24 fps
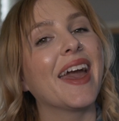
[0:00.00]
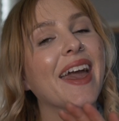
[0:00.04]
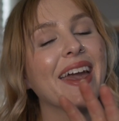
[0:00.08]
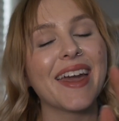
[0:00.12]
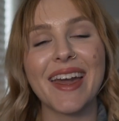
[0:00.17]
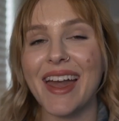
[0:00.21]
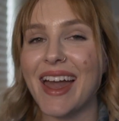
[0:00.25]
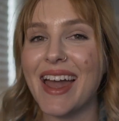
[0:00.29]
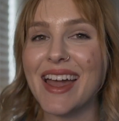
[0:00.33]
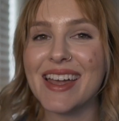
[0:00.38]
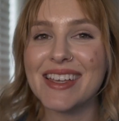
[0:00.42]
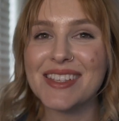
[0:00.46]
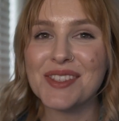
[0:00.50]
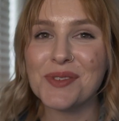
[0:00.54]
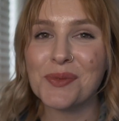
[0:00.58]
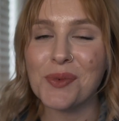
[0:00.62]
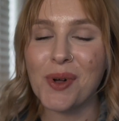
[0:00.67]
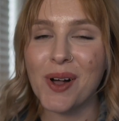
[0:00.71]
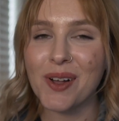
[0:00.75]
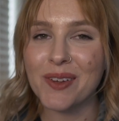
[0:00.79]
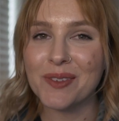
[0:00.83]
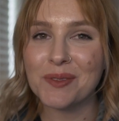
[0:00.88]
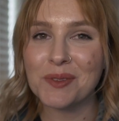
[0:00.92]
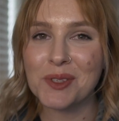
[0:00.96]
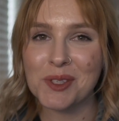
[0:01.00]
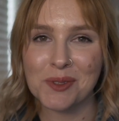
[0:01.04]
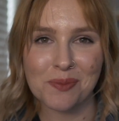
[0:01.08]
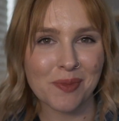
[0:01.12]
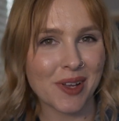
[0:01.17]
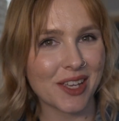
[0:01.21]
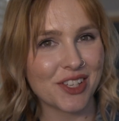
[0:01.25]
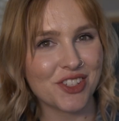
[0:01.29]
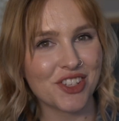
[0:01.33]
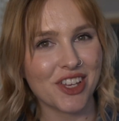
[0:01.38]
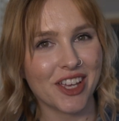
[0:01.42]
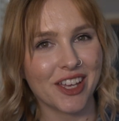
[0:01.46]
Hey guys, welcome to
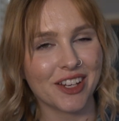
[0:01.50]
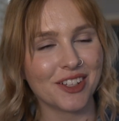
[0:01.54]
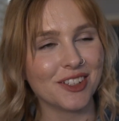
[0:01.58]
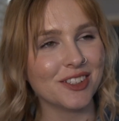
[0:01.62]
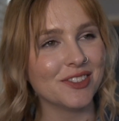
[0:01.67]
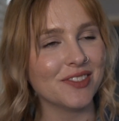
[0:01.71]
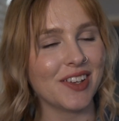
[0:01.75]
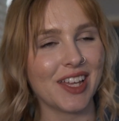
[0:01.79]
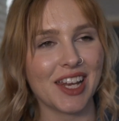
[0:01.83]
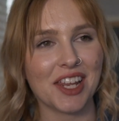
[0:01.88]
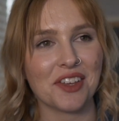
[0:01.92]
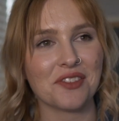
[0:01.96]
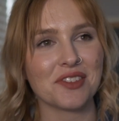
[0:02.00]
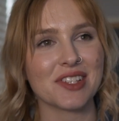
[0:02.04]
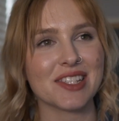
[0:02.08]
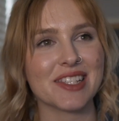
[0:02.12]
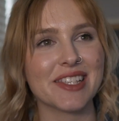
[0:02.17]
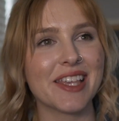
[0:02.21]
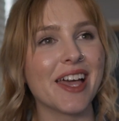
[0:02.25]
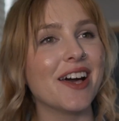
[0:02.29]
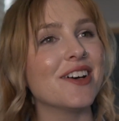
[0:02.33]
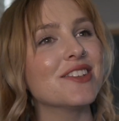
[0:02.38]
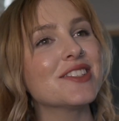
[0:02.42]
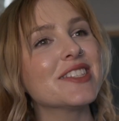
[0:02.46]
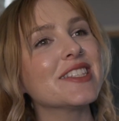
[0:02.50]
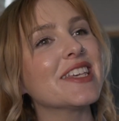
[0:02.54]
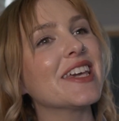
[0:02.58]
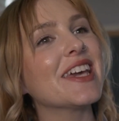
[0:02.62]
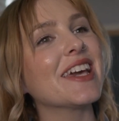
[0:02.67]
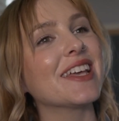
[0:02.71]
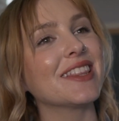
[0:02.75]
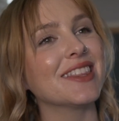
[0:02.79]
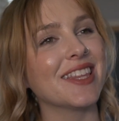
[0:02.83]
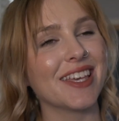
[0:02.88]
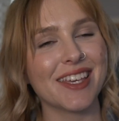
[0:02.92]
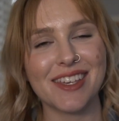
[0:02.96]
my channel. My name is
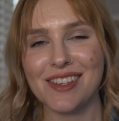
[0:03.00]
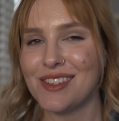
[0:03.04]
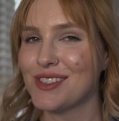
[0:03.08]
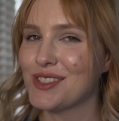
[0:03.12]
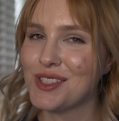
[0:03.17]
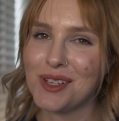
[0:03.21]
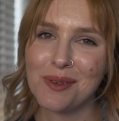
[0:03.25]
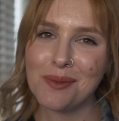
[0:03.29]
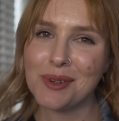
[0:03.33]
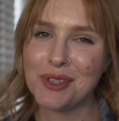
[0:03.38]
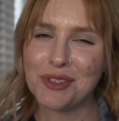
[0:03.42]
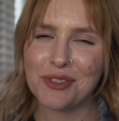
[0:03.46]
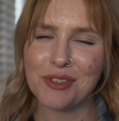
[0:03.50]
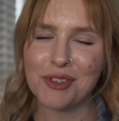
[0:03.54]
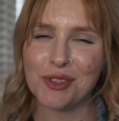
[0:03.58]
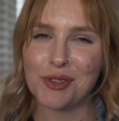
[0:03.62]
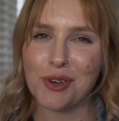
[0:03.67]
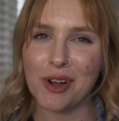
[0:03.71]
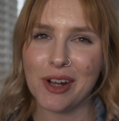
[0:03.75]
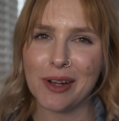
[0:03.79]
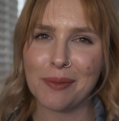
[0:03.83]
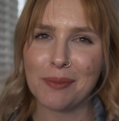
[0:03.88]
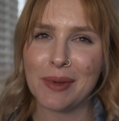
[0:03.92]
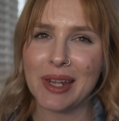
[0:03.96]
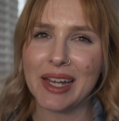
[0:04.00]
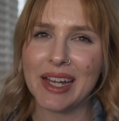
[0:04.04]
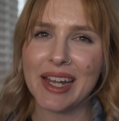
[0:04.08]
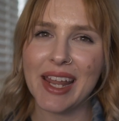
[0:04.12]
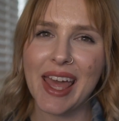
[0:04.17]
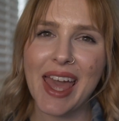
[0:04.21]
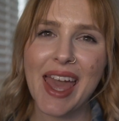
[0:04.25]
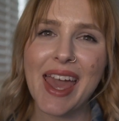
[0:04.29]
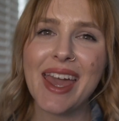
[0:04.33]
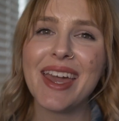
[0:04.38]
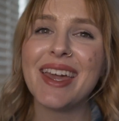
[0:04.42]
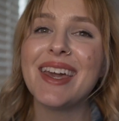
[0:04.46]
Kelsey and thank you so much for joining me
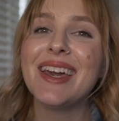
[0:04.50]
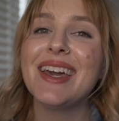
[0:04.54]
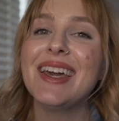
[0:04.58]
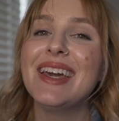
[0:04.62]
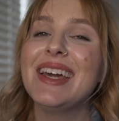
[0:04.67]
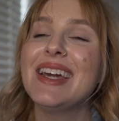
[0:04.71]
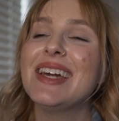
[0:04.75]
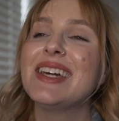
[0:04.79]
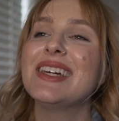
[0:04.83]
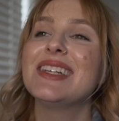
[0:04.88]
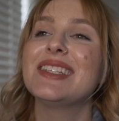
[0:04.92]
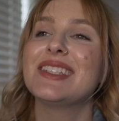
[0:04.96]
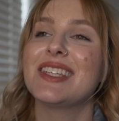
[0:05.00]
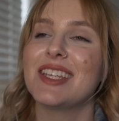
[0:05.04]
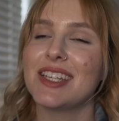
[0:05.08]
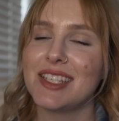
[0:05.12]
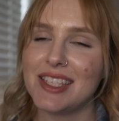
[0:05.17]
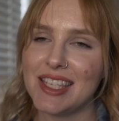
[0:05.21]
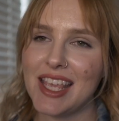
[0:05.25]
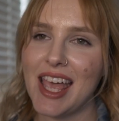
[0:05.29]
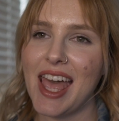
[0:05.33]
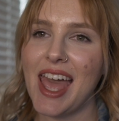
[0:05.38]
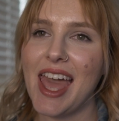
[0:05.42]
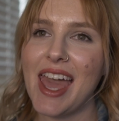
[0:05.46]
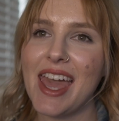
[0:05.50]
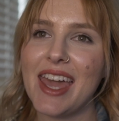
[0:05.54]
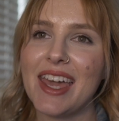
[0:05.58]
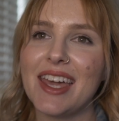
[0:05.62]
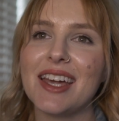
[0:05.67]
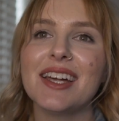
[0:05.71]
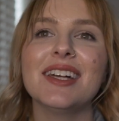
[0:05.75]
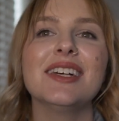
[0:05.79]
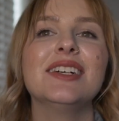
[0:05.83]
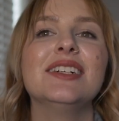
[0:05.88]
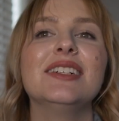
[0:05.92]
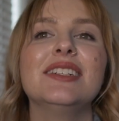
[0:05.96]
today. Today,
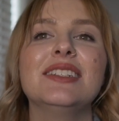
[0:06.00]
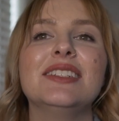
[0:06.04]
I